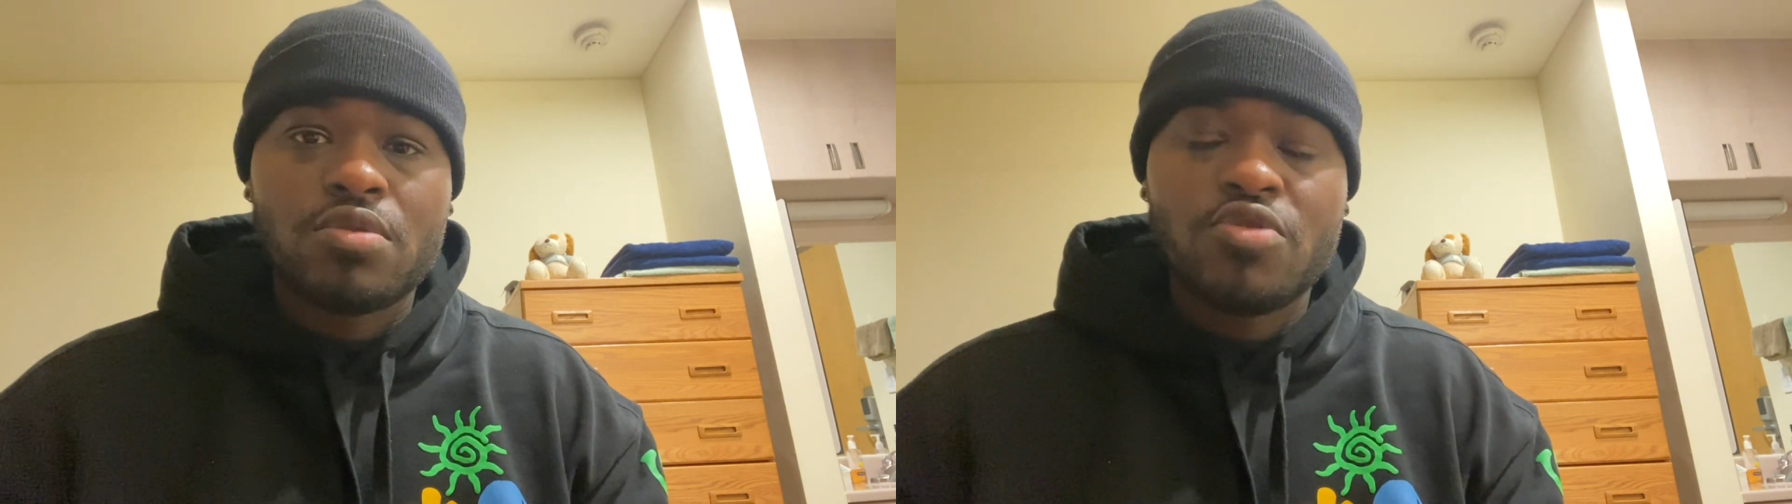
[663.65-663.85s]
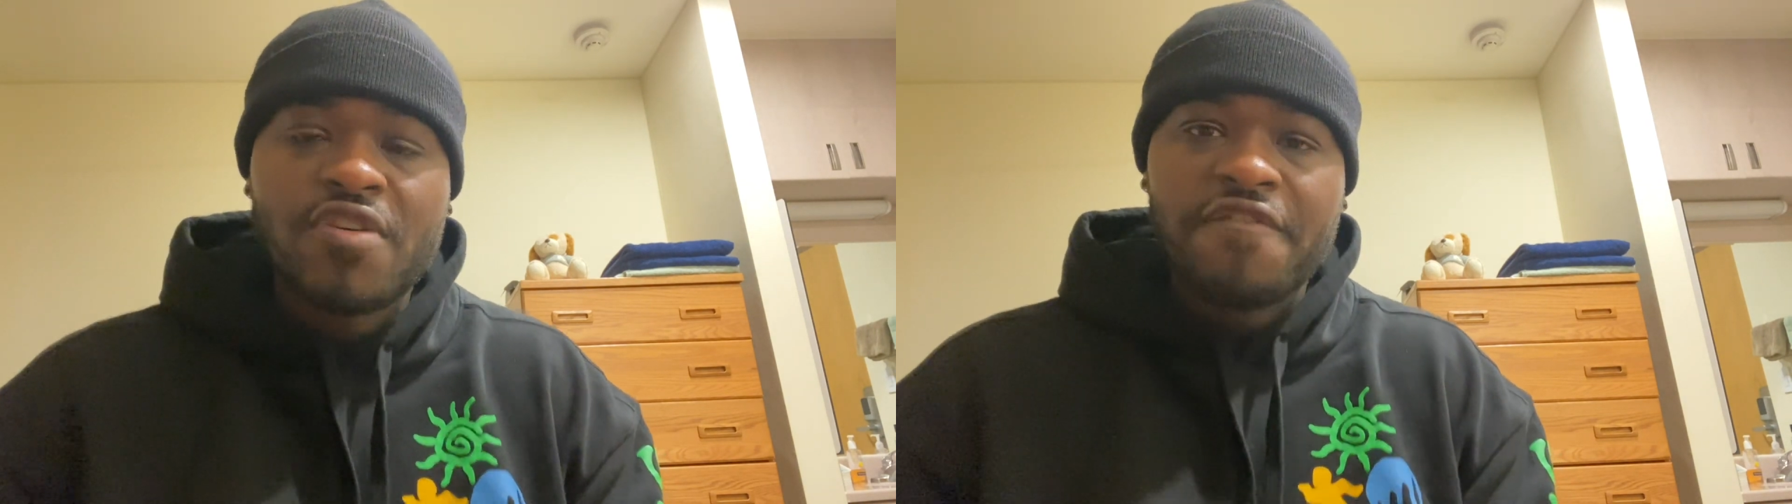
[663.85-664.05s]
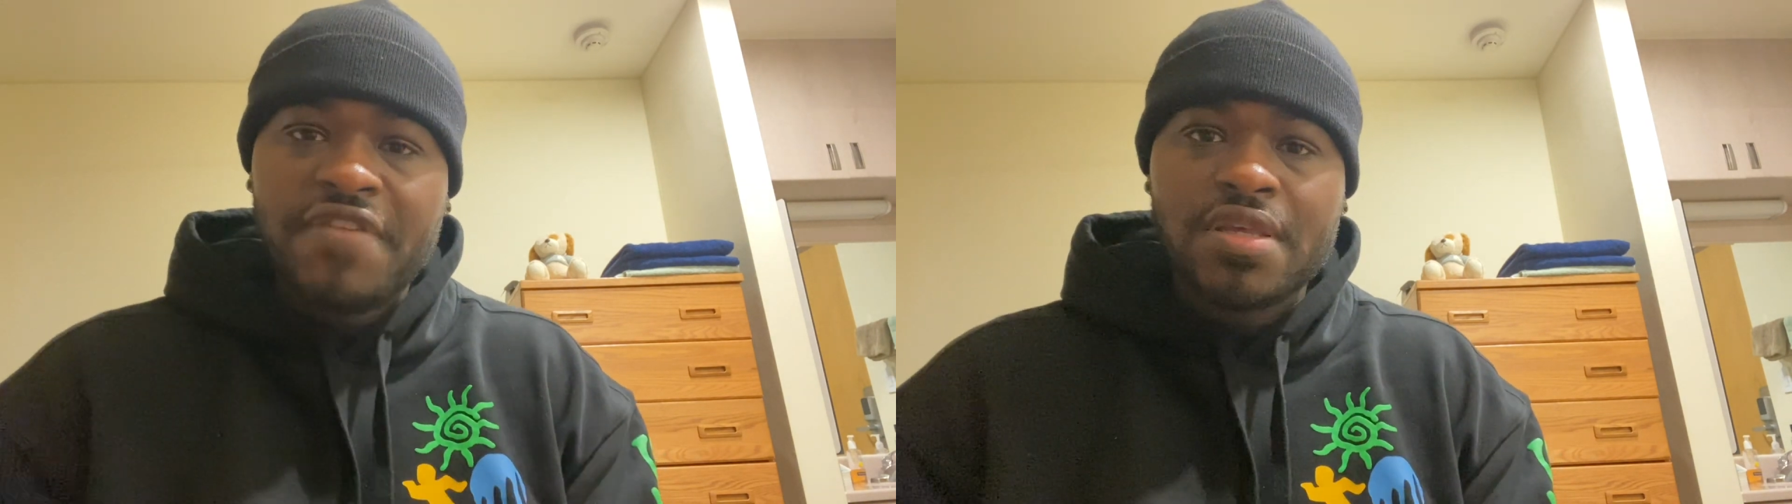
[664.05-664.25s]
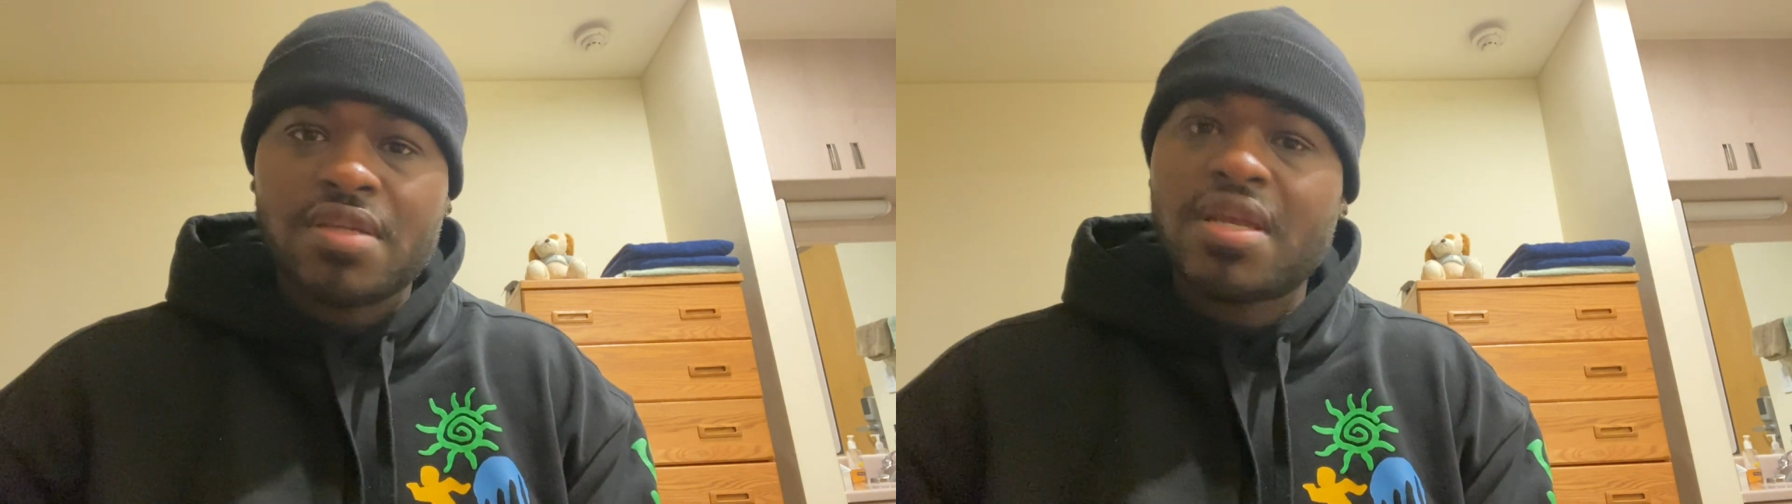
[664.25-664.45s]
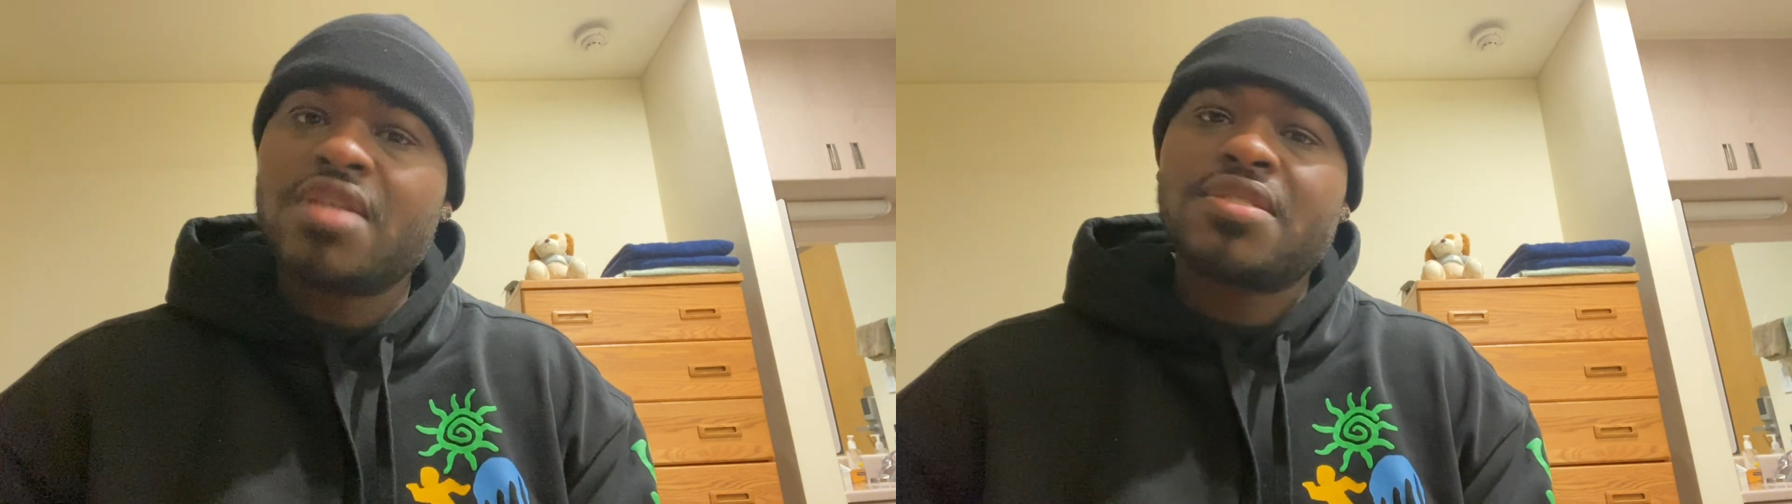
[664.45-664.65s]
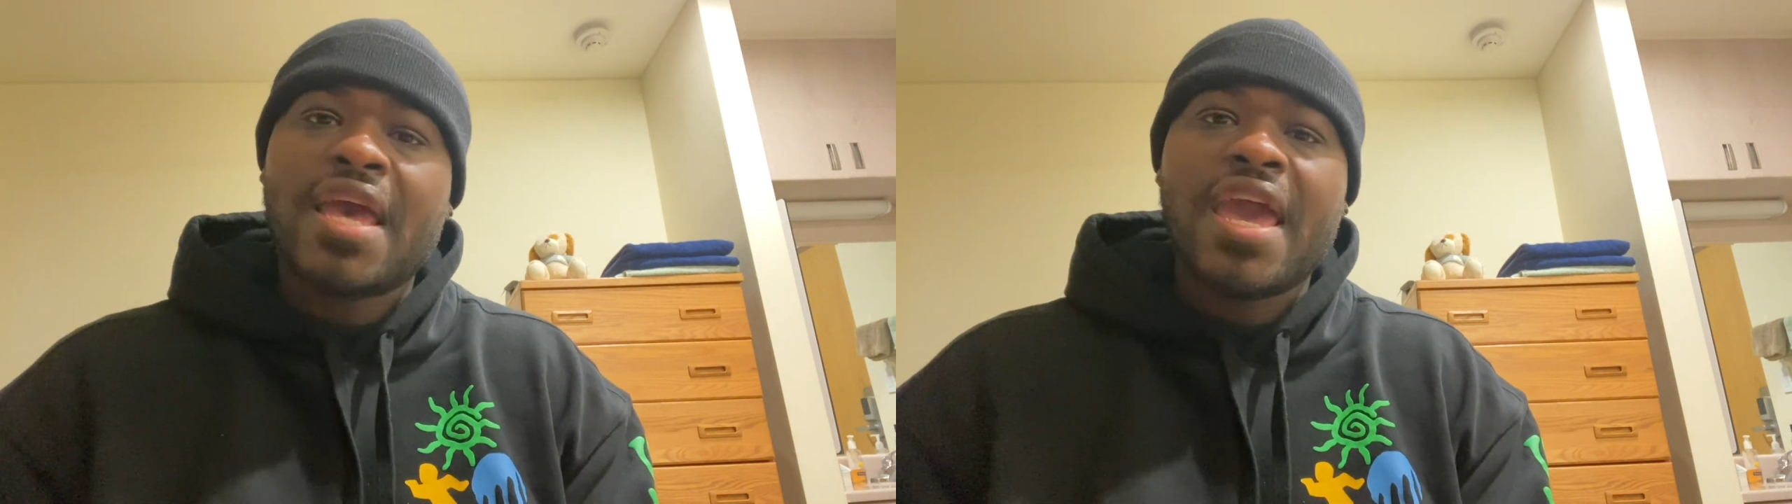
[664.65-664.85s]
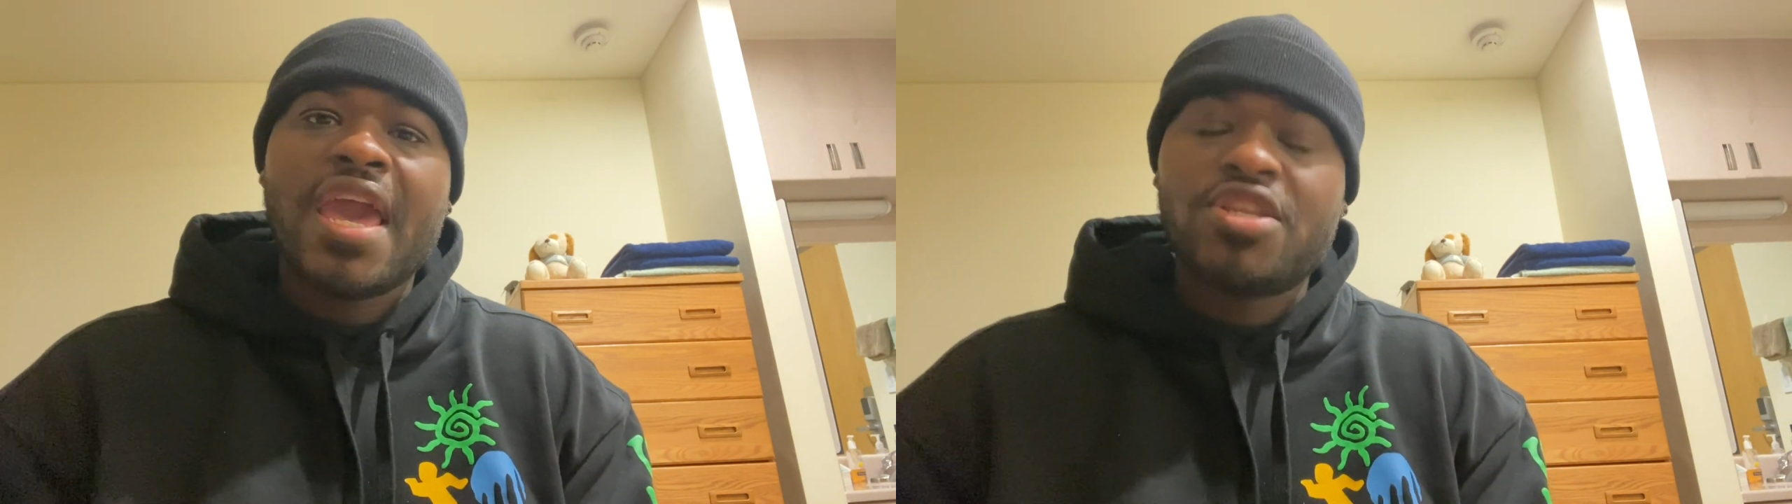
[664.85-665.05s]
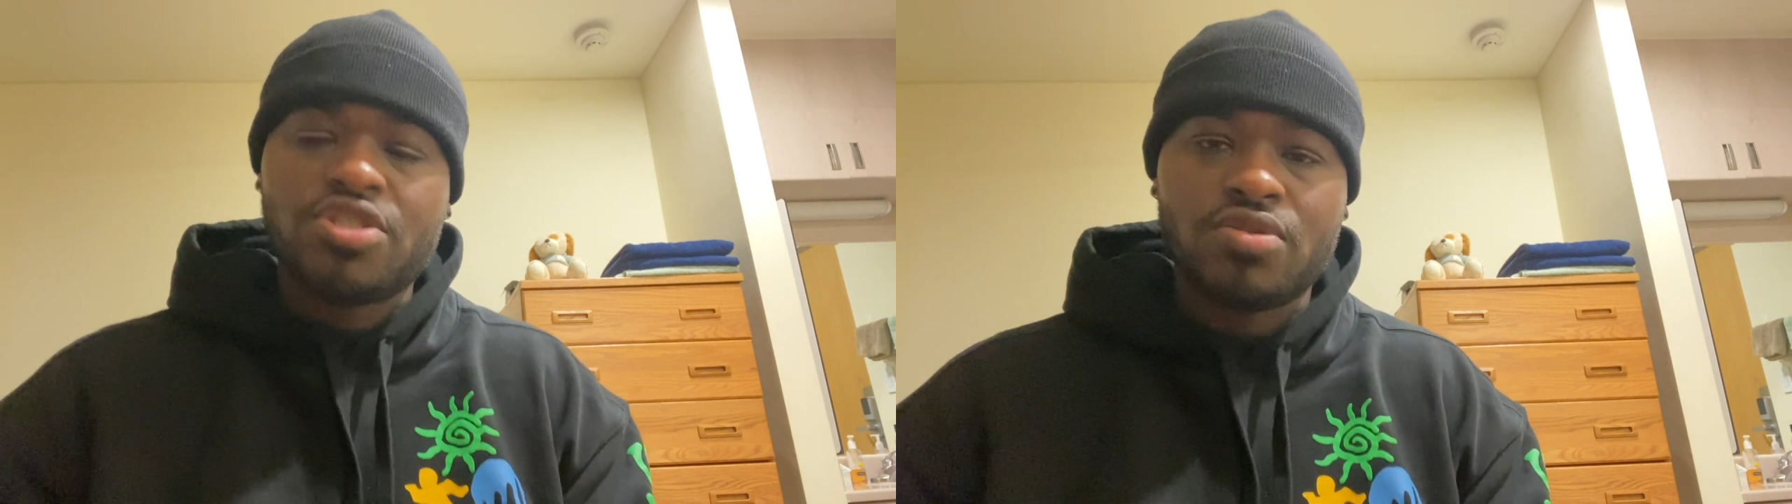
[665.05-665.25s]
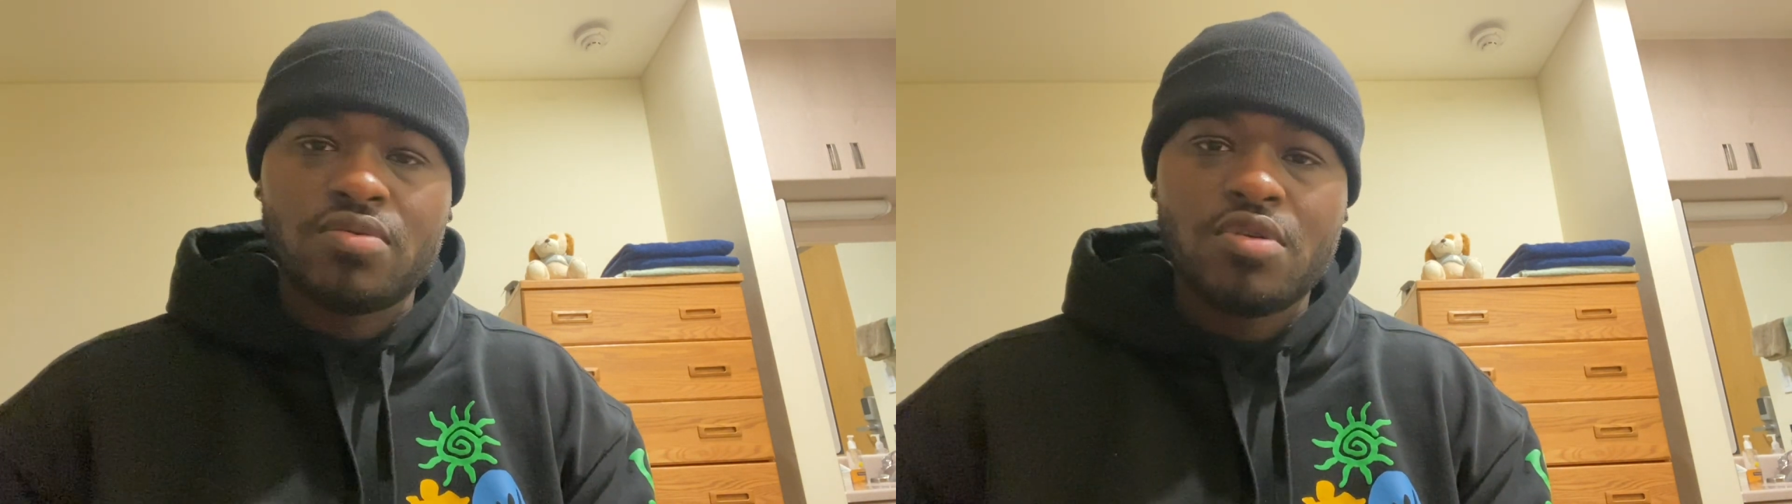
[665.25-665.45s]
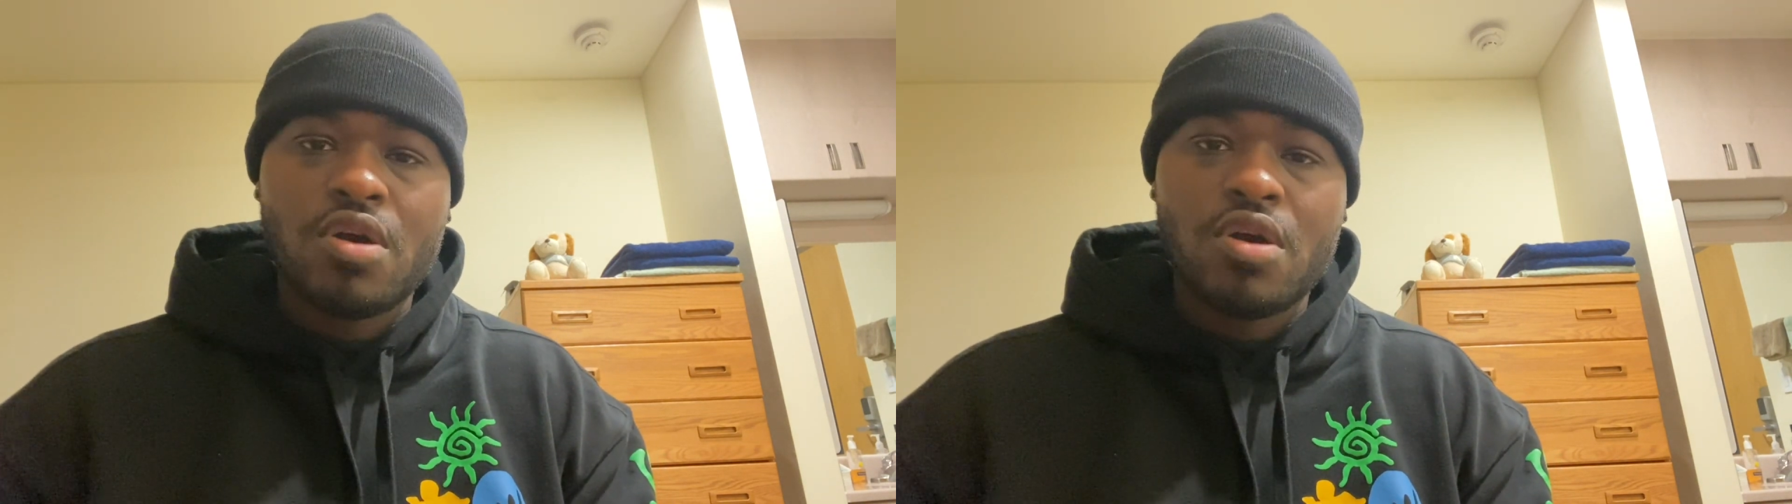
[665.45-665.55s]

You can feel it. They just hate you.